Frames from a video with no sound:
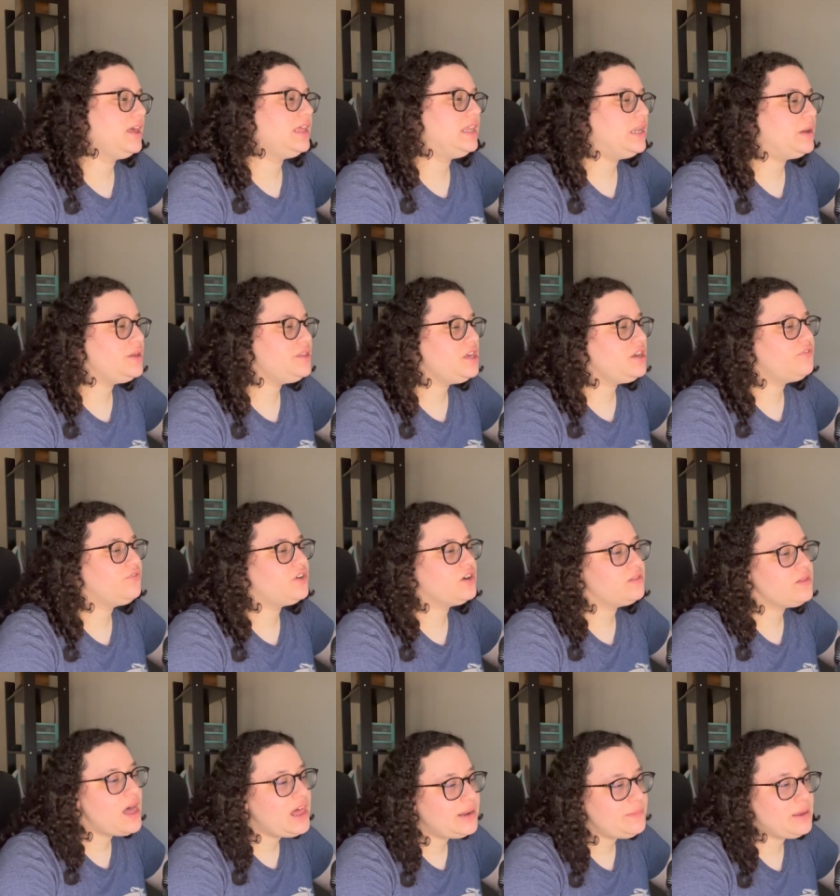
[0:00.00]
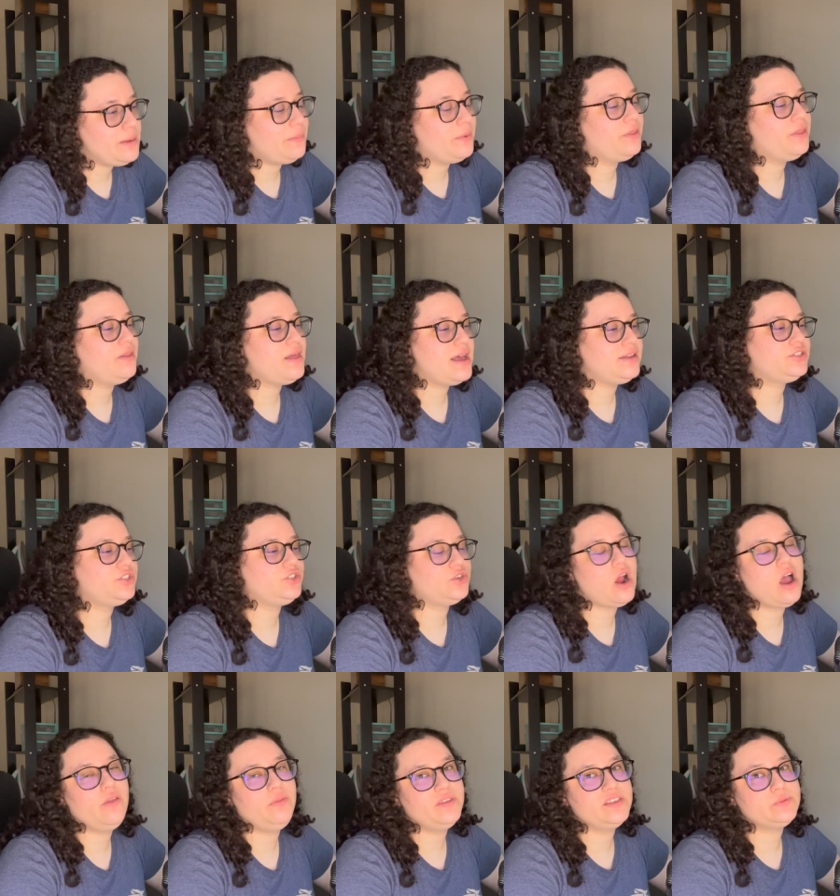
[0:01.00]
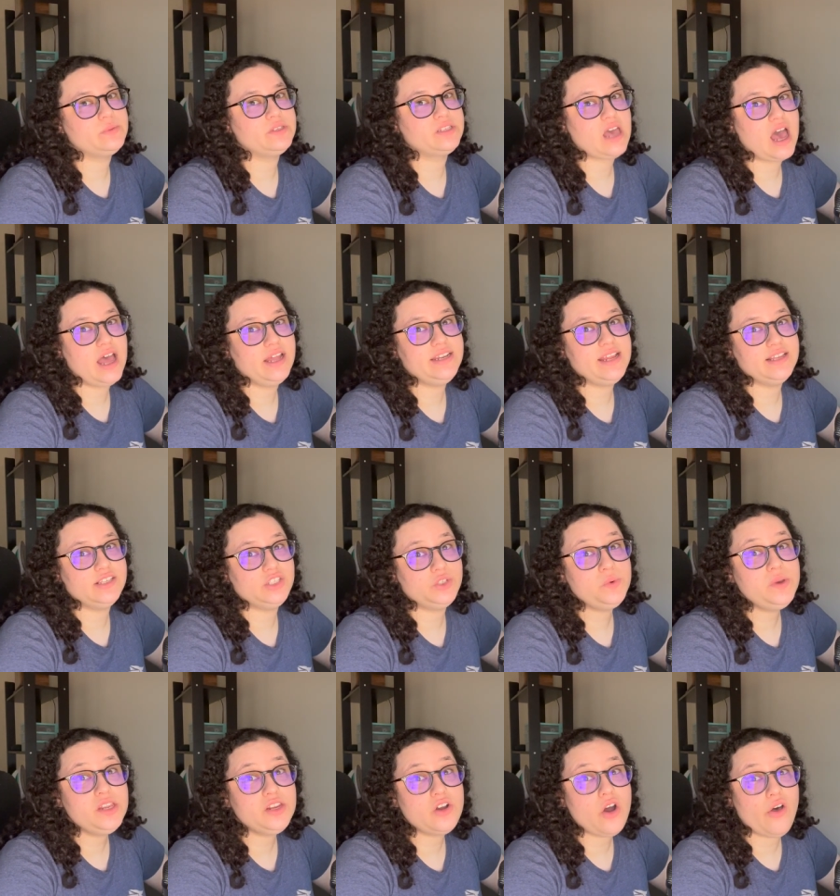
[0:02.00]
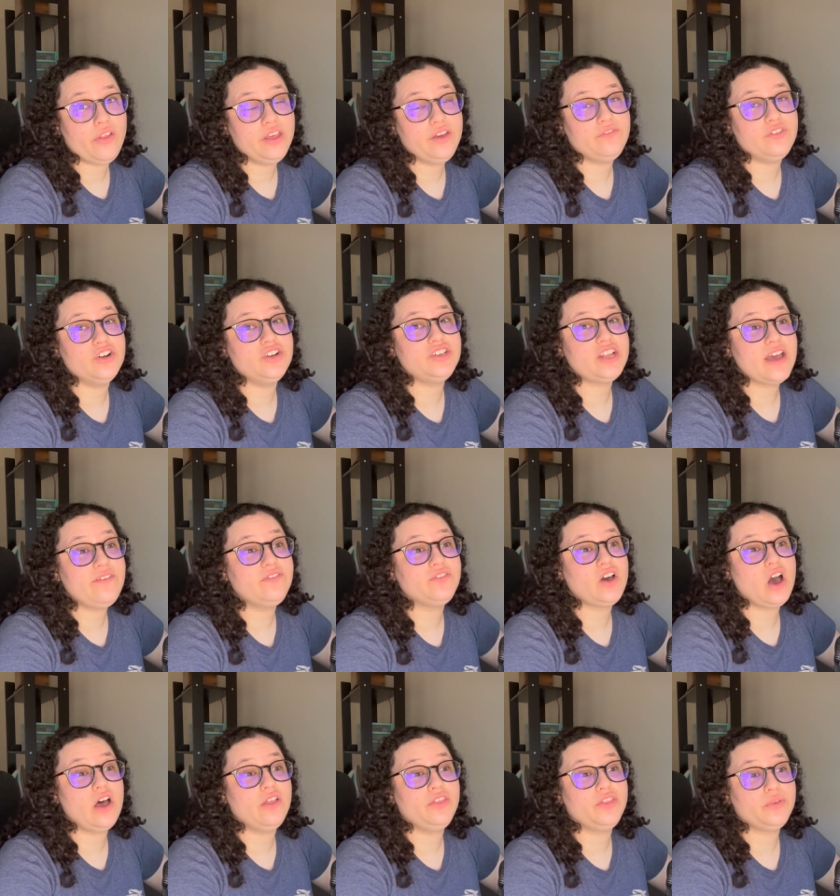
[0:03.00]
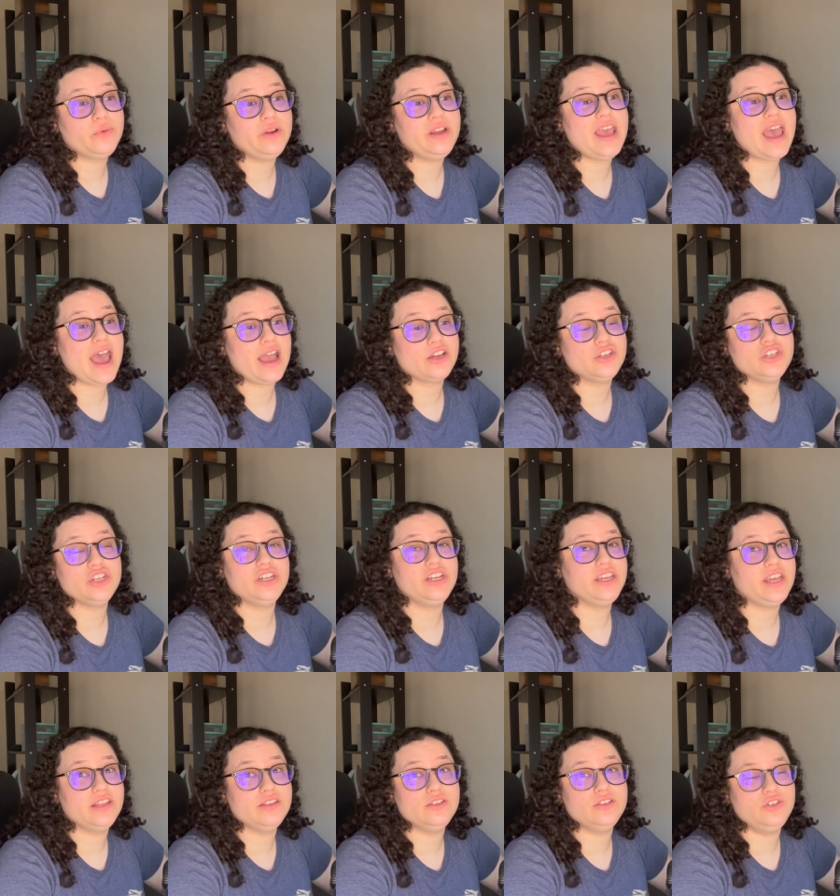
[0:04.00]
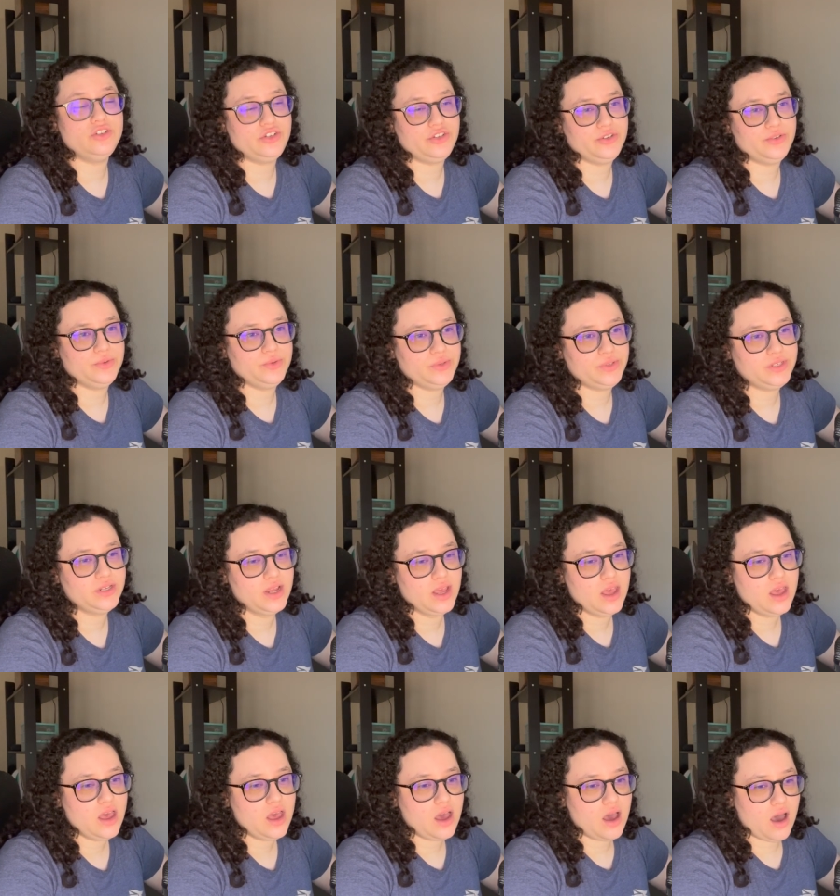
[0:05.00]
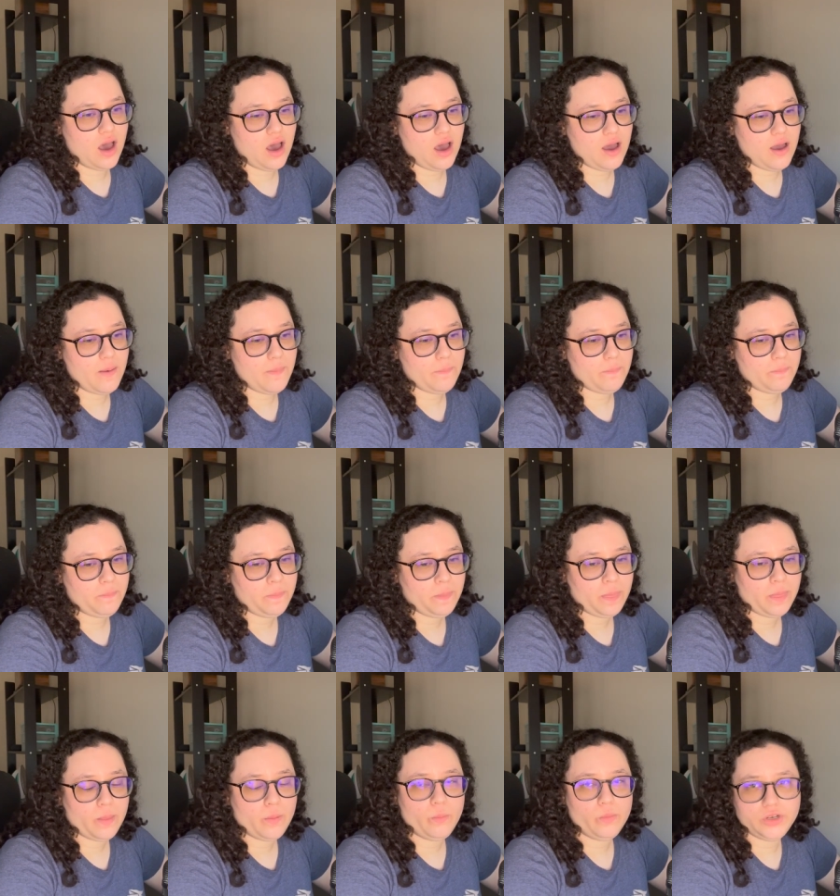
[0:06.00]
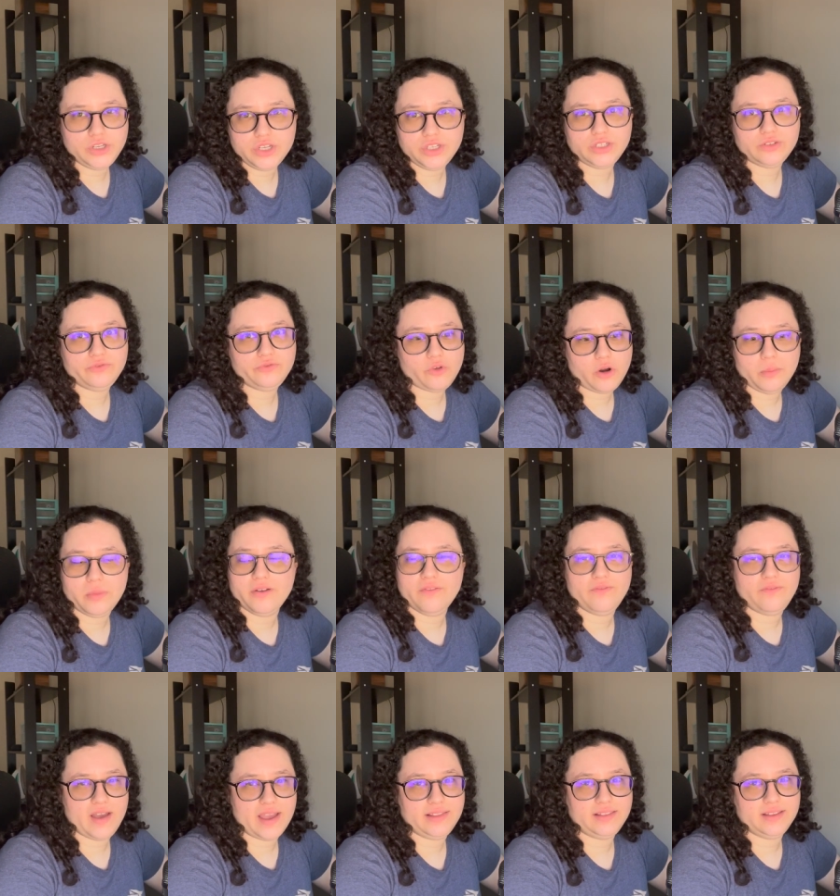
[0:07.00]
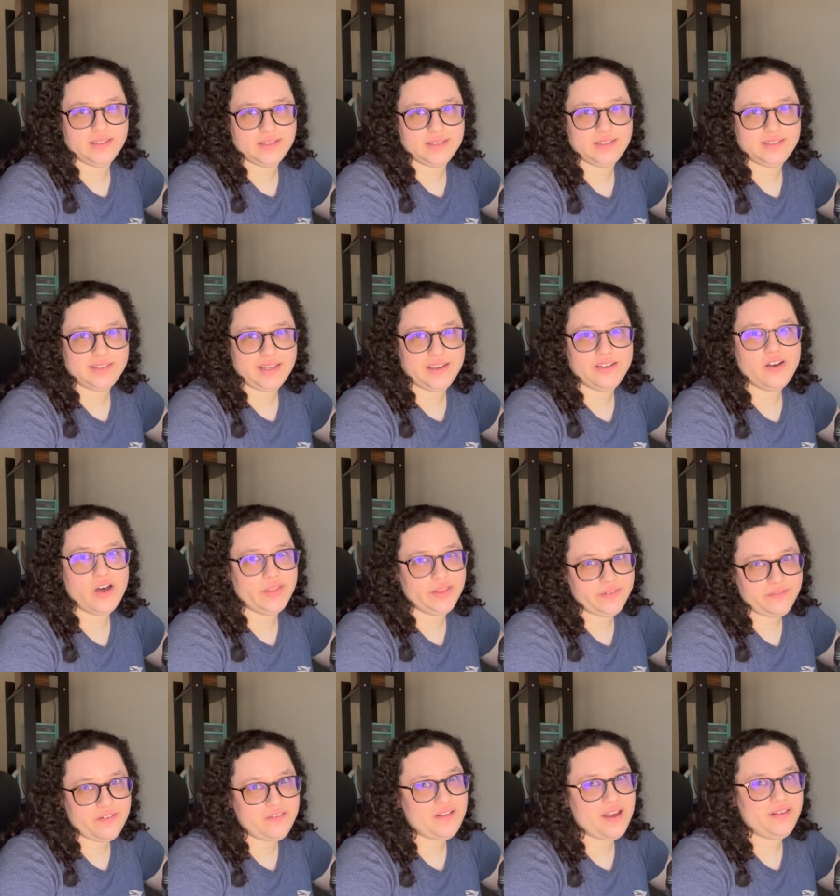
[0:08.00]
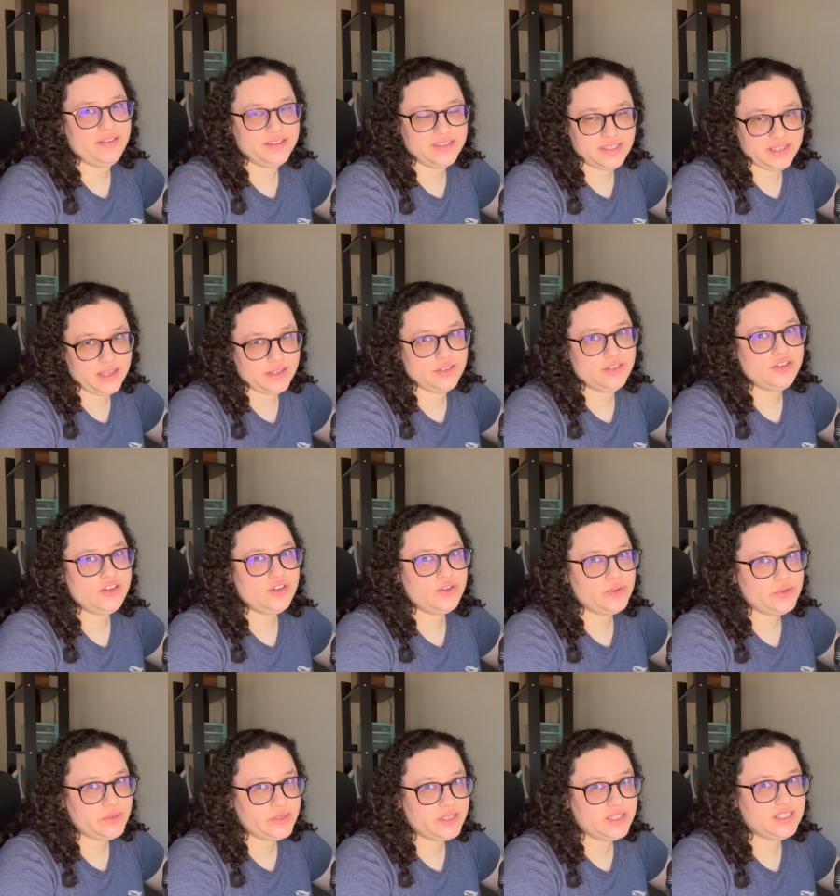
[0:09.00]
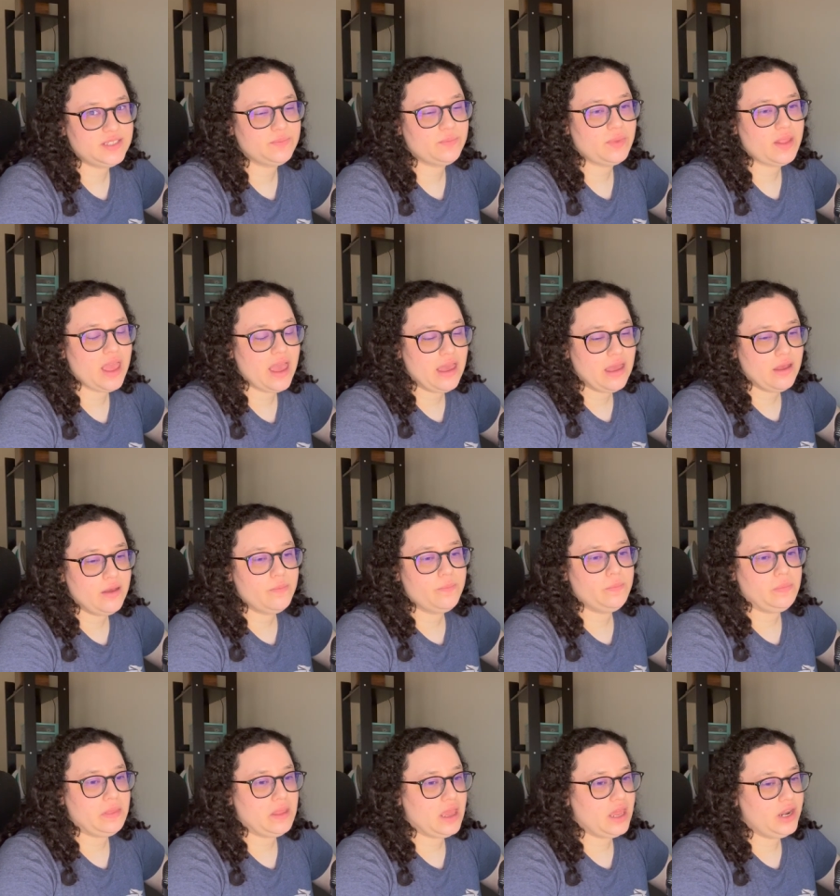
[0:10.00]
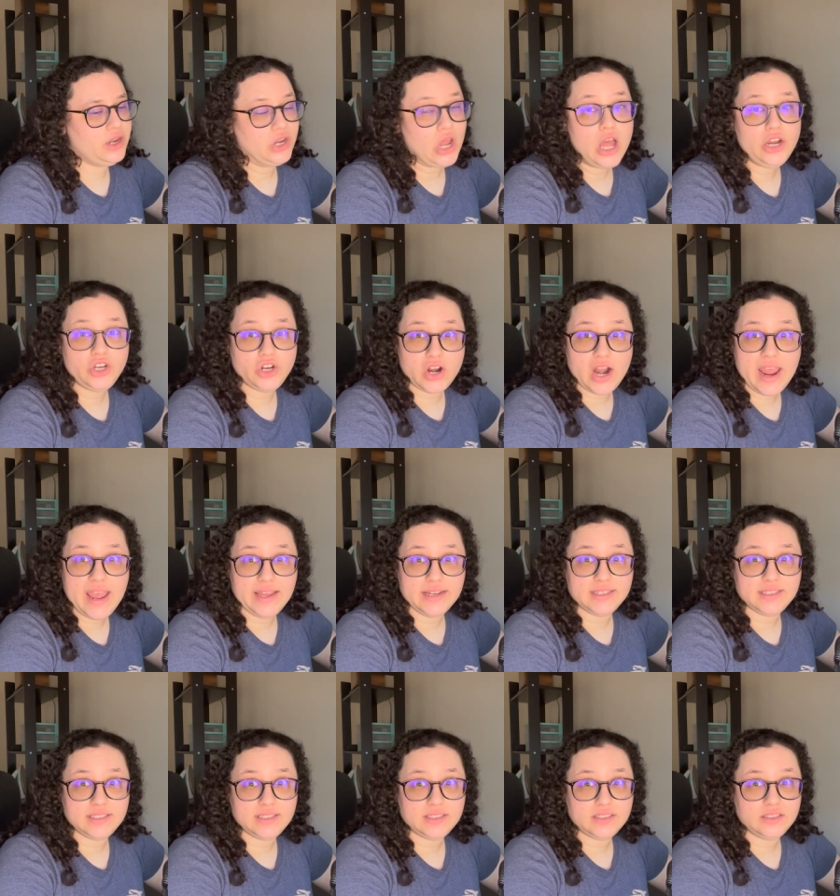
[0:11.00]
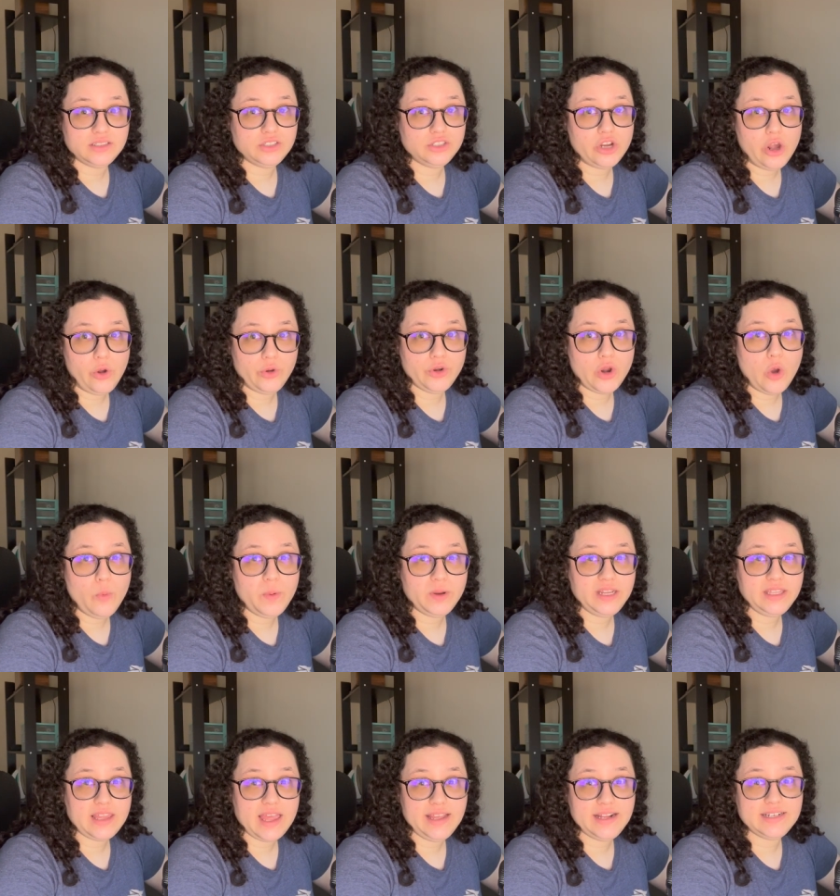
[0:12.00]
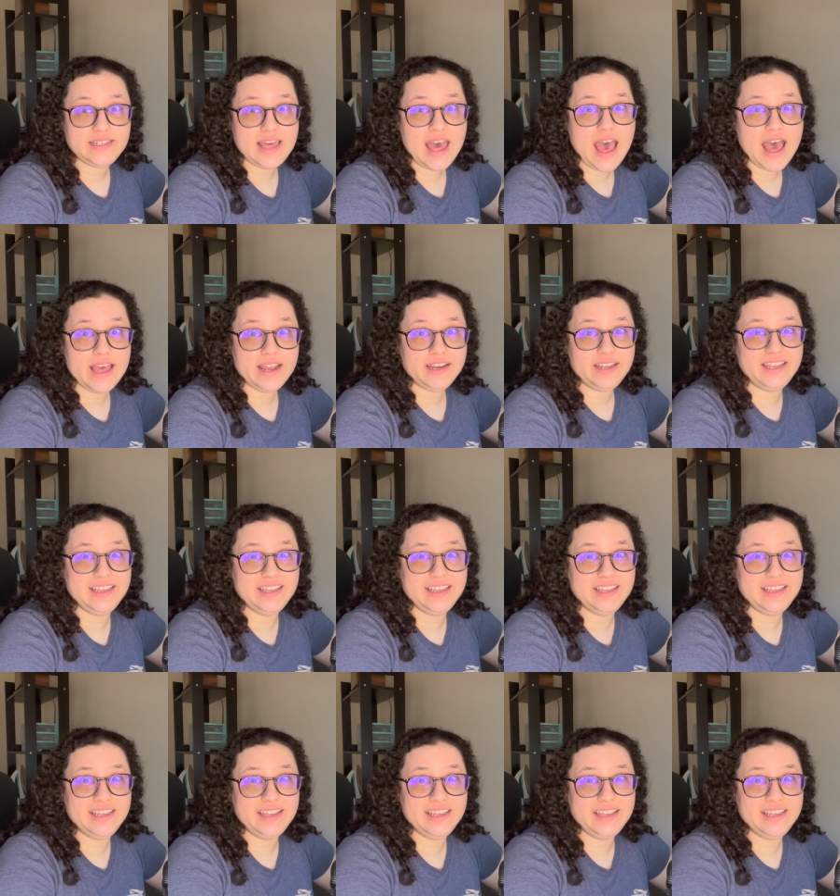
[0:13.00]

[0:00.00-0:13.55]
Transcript: Now, I think for a lot of people, the last straw on this was Kanye's tweet calling for DEFCON 3 action against Jews, um, which is a form of violence. Like calling for violence against Jews not great. No, nobody liked that.